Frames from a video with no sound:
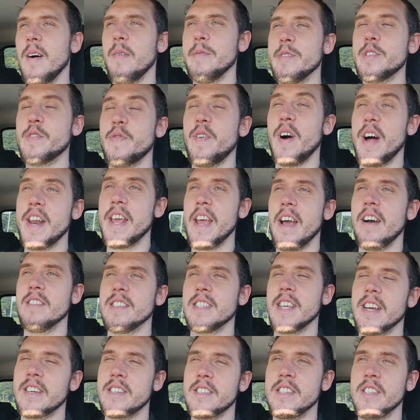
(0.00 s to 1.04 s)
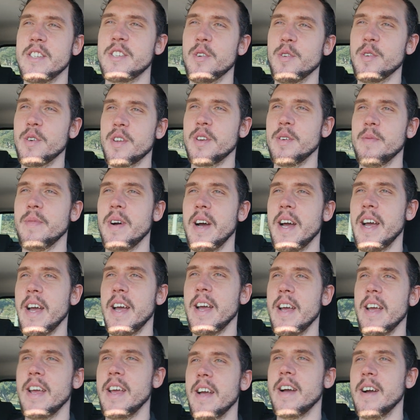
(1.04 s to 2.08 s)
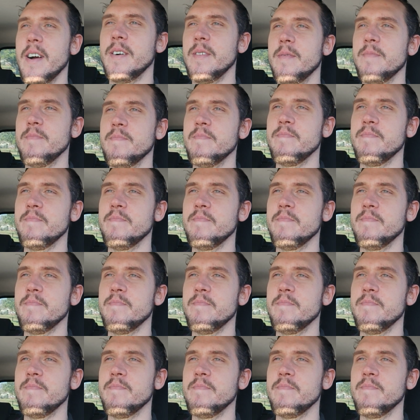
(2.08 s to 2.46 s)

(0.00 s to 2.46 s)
It's funny, I was actually talking to my